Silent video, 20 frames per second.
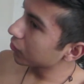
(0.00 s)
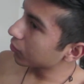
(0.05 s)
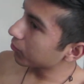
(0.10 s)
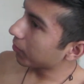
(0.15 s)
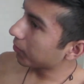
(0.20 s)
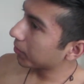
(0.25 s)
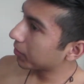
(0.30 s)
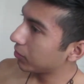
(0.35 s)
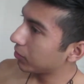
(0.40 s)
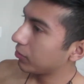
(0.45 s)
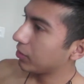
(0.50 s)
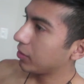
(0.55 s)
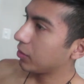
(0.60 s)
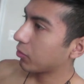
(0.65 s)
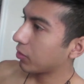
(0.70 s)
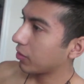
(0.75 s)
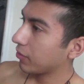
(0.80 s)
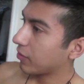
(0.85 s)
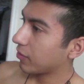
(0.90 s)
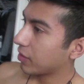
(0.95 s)
I'm probably gonna do
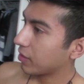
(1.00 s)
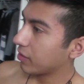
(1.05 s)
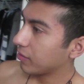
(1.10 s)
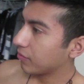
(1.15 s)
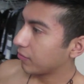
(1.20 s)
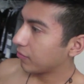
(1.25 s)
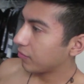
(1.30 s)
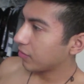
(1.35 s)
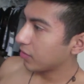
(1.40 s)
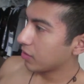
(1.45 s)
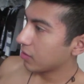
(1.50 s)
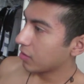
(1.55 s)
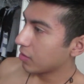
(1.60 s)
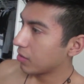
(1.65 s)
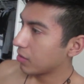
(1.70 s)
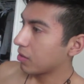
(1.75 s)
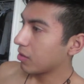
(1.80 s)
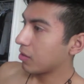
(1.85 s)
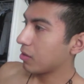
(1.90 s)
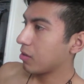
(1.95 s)
T25.
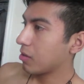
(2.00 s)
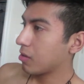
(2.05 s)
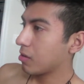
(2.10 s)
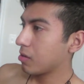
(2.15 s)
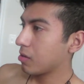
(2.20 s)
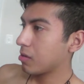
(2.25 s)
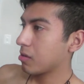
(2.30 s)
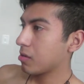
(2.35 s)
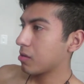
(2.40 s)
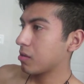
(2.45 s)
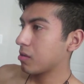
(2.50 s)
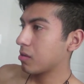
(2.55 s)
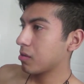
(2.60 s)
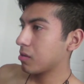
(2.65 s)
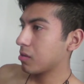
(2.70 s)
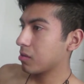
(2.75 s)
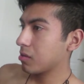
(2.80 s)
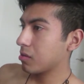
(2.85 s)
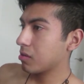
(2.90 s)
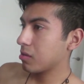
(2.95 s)

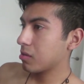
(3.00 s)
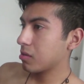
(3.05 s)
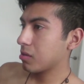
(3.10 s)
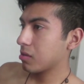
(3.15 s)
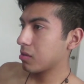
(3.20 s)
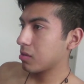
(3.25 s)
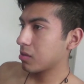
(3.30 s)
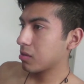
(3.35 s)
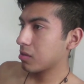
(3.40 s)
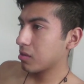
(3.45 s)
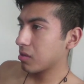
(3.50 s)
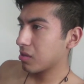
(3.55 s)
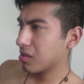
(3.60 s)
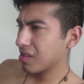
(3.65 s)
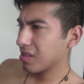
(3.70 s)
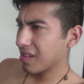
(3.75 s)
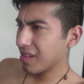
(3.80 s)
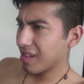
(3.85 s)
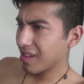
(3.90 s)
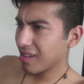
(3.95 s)

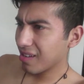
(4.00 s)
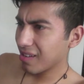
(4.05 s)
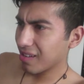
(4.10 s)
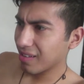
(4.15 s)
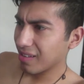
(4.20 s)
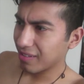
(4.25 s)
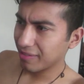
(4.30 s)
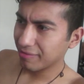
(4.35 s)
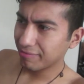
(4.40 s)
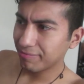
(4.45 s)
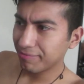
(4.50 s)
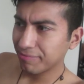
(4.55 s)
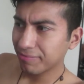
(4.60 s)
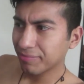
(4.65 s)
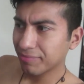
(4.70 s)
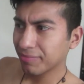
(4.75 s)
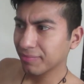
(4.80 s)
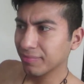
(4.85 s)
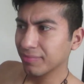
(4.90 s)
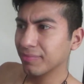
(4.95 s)
Uh, yeah.
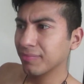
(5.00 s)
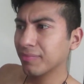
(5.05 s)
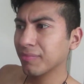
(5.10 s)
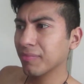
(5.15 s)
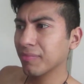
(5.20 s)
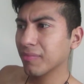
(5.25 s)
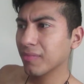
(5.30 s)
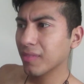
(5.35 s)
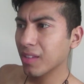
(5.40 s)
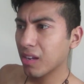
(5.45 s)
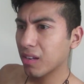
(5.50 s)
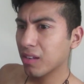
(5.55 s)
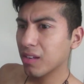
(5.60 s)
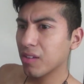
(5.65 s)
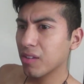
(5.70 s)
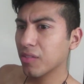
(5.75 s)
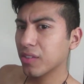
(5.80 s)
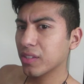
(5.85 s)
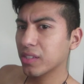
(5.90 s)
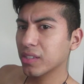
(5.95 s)

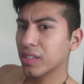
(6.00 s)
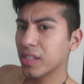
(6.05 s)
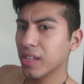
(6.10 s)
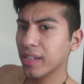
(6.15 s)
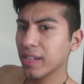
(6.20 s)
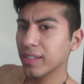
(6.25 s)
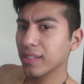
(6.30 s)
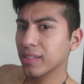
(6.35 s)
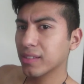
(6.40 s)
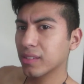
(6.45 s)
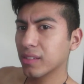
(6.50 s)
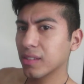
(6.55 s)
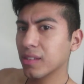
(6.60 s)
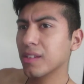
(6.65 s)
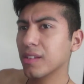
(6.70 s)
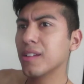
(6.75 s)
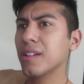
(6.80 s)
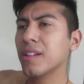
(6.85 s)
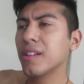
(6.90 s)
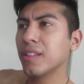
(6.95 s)
No, this is nice.
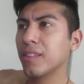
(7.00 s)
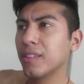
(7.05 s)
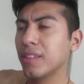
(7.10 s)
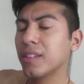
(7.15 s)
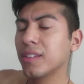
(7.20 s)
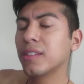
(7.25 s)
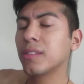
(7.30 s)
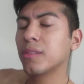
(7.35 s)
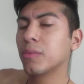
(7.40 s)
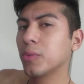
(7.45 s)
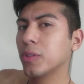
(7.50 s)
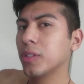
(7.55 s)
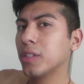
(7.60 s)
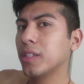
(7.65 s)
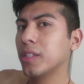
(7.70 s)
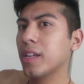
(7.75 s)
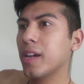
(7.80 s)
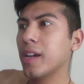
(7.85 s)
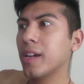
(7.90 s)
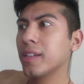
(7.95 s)
This is
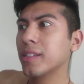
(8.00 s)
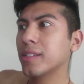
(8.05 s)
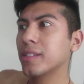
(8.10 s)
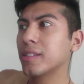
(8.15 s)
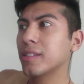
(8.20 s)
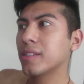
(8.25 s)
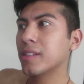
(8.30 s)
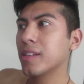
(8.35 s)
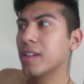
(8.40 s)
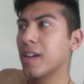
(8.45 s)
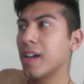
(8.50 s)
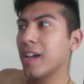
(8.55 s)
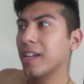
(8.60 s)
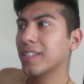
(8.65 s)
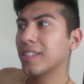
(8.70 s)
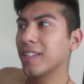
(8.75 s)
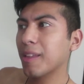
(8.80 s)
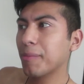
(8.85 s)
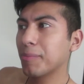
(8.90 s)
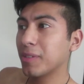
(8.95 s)
really nice. I
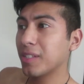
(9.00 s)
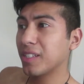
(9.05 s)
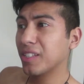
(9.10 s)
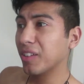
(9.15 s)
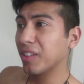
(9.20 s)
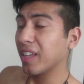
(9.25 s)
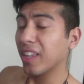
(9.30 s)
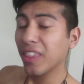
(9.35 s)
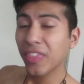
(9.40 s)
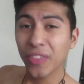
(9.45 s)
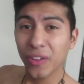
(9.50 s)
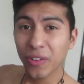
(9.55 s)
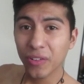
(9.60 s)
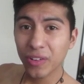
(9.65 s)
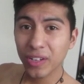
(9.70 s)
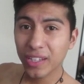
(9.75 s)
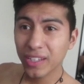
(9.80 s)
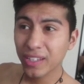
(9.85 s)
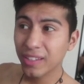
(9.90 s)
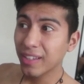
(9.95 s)
slept until
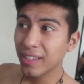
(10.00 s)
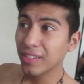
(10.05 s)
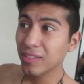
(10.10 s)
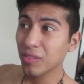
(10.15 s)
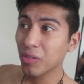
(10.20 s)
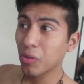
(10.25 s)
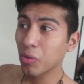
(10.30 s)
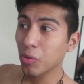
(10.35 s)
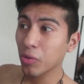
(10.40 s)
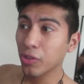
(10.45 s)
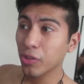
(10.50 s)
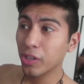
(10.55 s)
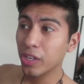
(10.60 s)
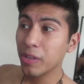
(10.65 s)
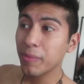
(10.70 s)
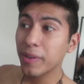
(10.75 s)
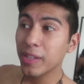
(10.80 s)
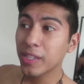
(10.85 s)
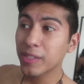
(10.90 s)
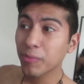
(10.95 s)
8:30. That's a whole
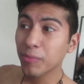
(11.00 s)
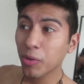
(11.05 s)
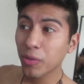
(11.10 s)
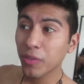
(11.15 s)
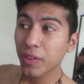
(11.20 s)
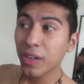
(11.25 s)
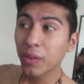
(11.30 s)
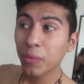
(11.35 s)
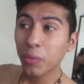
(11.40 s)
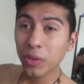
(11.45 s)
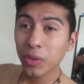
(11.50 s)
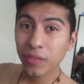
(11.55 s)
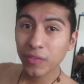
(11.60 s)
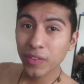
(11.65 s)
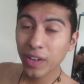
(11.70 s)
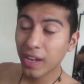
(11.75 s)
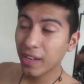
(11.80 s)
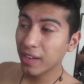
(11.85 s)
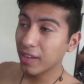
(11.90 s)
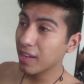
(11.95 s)
30 minutes than I would
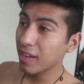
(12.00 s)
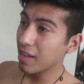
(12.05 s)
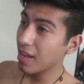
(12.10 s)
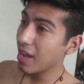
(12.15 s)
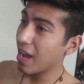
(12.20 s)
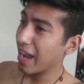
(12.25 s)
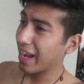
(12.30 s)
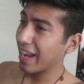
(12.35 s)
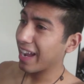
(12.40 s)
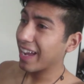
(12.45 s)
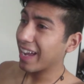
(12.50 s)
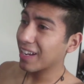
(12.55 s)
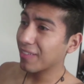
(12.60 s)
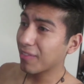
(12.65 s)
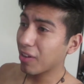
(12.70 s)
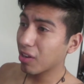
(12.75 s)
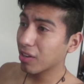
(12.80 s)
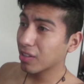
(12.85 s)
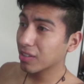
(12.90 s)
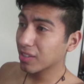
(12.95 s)
have gotten. I kind
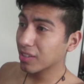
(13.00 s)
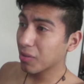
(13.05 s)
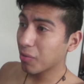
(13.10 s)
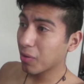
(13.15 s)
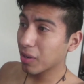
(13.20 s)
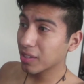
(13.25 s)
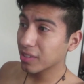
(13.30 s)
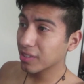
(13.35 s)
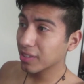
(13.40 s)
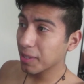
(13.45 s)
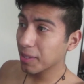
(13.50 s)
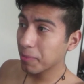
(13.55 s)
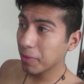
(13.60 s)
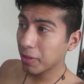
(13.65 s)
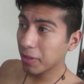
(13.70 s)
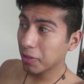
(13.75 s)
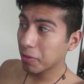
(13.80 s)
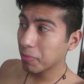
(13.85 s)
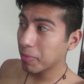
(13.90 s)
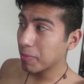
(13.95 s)
of honestly want to sleep
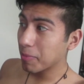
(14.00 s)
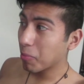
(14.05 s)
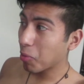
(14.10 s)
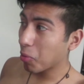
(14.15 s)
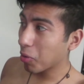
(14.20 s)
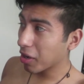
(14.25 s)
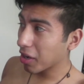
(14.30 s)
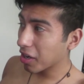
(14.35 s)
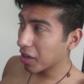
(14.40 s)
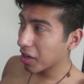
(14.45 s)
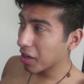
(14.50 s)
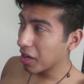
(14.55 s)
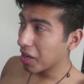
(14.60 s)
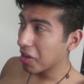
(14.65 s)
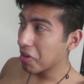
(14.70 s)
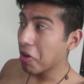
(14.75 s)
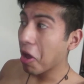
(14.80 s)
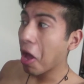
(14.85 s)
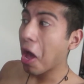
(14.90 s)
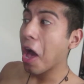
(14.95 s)
a little bit more.
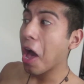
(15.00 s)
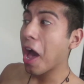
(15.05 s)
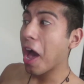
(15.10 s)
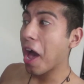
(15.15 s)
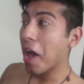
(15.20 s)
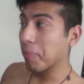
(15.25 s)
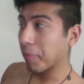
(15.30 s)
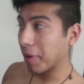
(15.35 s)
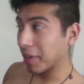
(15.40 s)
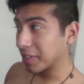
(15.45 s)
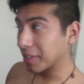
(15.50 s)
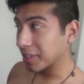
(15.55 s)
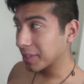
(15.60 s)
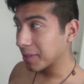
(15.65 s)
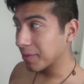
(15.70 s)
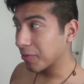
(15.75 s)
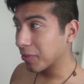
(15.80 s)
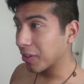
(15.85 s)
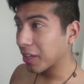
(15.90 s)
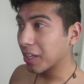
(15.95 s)
I might
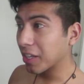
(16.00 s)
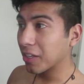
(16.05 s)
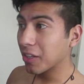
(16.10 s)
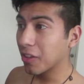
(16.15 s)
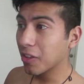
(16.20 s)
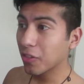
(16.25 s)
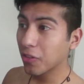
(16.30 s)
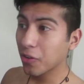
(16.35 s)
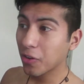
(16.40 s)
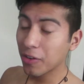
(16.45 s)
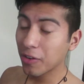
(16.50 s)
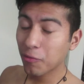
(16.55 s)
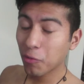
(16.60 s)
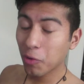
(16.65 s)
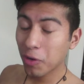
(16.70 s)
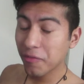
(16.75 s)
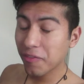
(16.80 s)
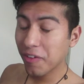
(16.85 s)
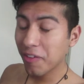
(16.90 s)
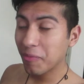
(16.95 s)
sleep for like another 30
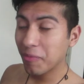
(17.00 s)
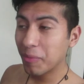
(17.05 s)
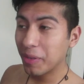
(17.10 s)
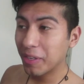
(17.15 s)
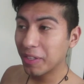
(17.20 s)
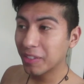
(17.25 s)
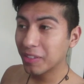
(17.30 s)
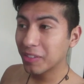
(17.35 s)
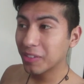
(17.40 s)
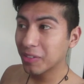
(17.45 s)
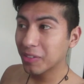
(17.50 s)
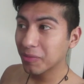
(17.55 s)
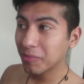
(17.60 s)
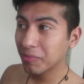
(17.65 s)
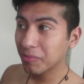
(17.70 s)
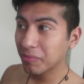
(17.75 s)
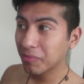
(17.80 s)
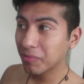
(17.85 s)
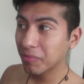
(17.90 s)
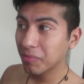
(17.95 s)
45 minutes.
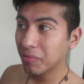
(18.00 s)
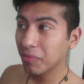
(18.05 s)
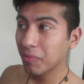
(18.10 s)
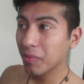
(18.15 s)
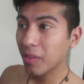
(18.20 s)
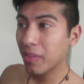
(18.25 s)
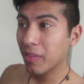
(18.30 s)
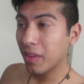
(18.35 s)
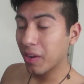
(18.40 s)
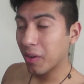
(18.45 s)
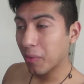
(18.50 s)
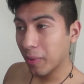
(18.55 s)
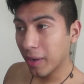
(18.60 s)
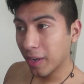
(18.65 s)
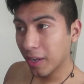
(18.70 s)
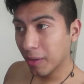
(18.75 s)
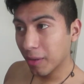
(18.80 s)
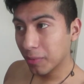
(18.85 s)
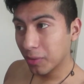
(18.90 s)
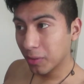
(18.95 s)
Then I'll
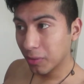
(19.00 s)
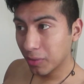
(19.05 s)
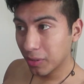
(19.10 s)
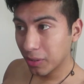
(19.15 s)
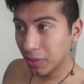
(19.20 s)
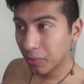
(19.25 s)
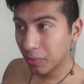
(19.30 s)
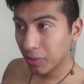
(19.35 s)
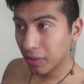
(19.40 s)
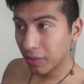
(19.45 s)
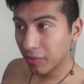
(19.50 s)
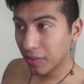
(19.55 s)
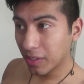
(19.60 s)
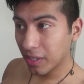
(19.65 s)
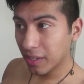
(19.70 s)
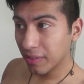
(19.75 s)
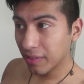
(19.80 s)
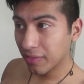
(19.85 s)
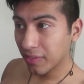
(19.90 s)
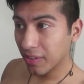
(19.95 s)
wake up to
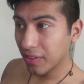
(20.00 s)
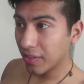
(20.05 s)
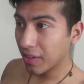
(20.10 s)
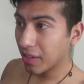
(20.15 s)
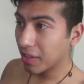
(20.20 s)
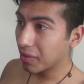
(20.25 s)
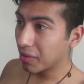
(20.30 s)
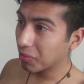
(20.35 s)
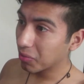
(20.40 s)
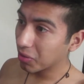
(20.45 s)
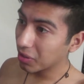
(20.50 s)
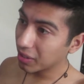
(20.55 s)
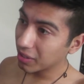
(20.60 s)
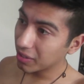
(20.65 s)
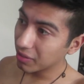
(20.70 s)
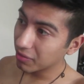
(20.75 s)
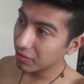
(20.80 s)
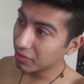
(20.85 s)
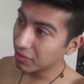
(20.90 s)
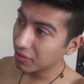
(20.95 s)
T25 and then we'll
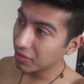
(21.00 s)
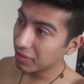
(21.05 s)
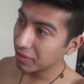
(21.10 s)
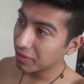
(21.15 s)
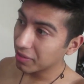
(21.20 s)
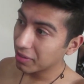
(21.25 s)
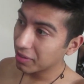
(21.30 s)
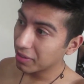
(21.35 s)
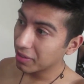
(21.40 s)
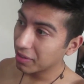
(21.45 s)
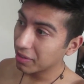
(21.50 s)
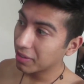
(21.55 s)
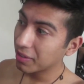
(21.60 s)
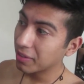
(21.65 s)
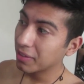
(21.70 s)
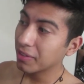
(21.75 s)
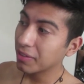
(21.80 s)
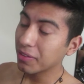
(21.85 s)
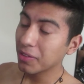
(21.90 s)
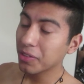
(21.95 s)
leave.
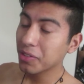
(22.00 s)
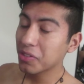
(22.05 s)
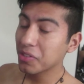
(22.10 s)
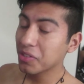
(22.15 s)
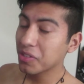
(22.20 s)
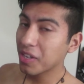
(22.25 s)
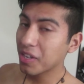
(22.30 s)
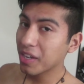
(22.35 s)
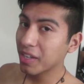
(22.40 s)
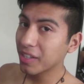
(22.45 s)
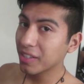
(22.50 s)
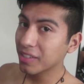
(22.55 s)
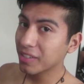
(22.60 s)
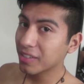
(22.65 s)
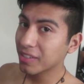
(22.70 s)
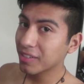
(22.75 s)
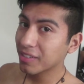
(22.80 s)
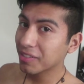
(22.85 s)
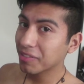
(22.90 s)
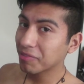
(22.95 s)
This is
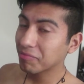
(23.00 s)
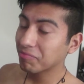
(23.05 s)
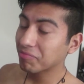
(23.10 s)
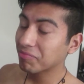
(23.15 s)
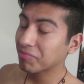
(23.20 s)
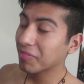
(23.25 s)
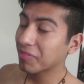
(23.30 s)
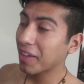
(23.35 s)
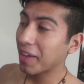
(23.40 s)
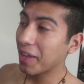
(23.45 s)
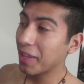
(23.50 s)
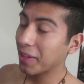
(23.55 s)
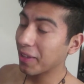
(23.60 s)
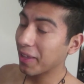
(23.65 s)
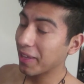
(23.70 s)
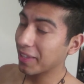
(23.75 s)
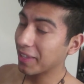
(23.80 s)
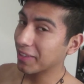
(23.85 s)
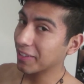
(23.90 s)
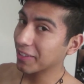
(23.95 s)
nice. I
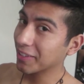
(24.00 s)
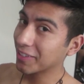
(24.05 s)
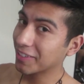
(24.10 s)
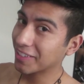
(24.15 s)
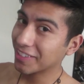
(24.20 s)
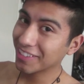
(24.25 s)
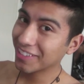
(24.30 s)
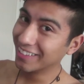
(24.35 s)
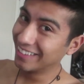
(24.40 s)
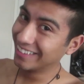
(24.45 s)
like this.